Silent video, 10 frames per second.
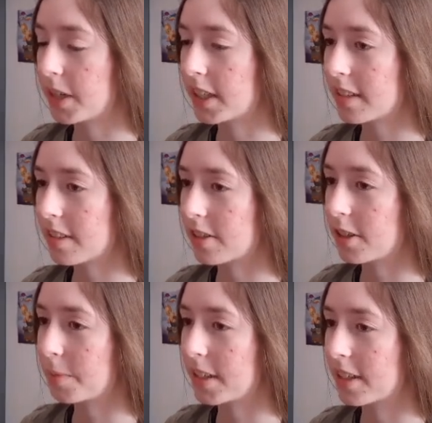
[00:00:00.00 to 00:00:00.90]
but I guess it's
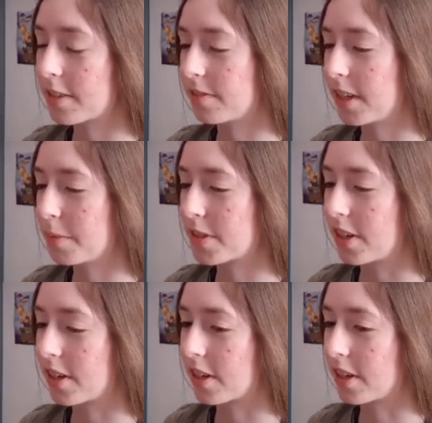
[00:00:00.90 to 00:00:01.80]
good because the Flame
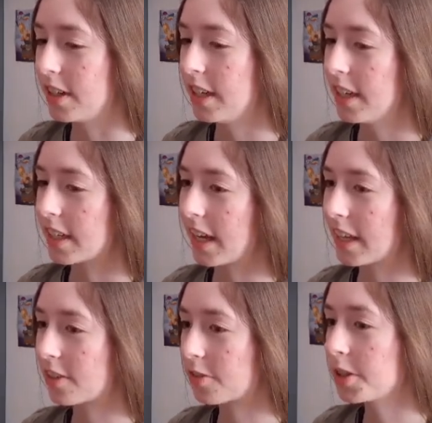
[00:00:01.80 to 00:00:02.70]
Stalker
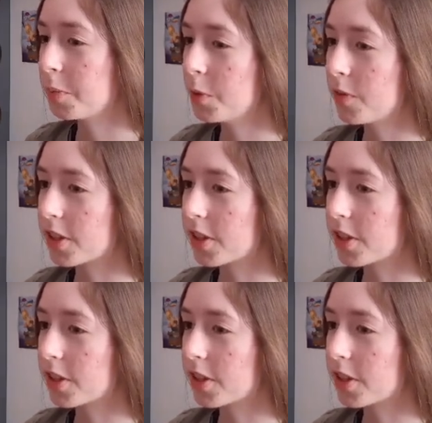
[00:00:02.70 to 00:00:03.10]
can't really move